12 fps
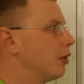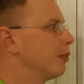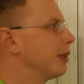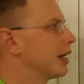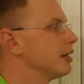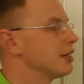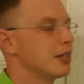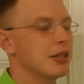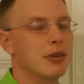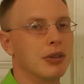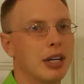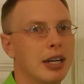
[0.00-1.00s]
because
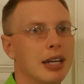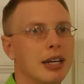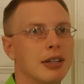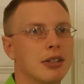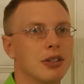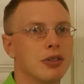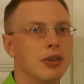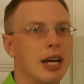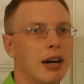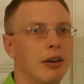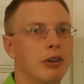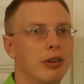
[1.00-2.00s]
getting into
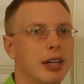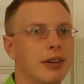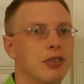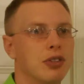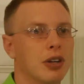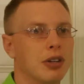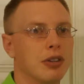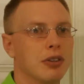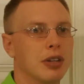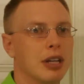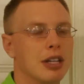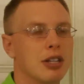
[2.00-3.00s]
aerial lifts,
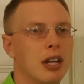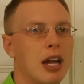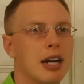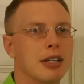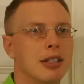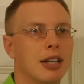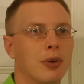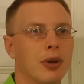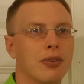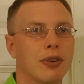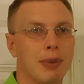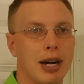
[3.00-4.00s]
it's a lot to deal with
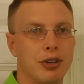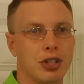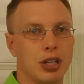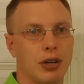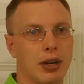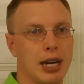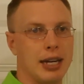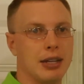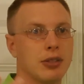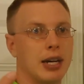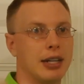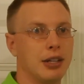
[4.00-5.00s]
from OSHA, okay?
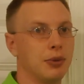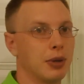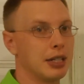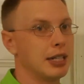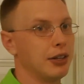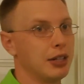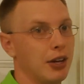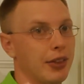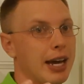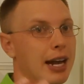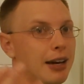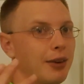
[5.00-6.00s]
So I do want to tell y'all
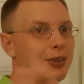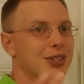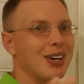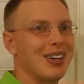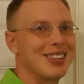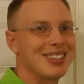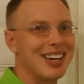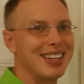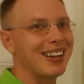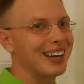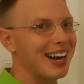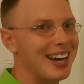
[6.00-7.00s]
that. I don't want y'all to say
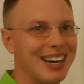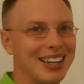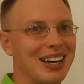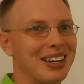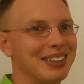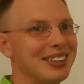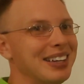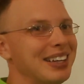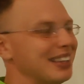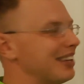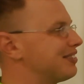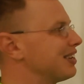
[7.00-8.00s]
like, hey, I
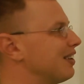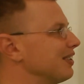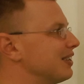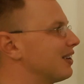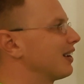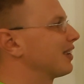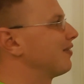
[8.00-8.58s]
left y'all in the dark